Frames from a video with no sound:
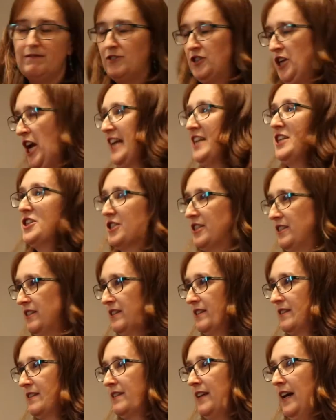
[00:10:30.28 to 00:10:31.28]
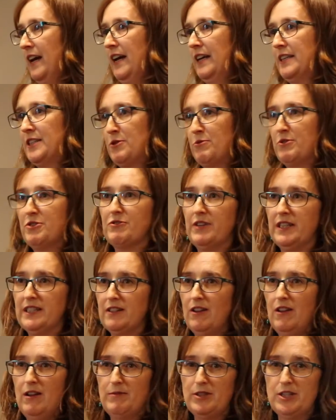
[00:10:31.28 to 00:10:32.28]
changes to address
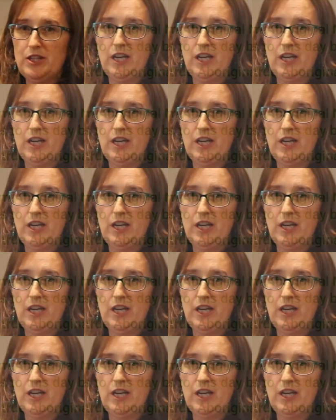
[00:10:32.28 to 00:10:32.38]
climate